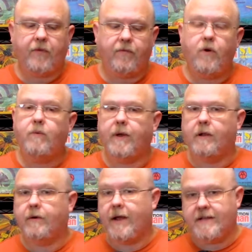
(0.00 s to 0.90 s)

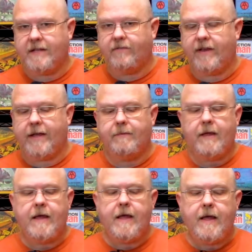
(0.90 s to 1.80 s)
four-wheeler ATV.
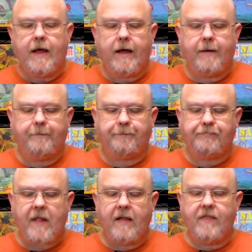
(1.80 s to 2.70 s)

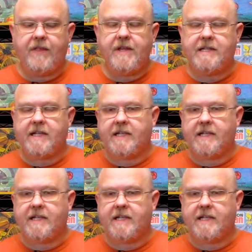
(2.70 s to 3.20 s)
This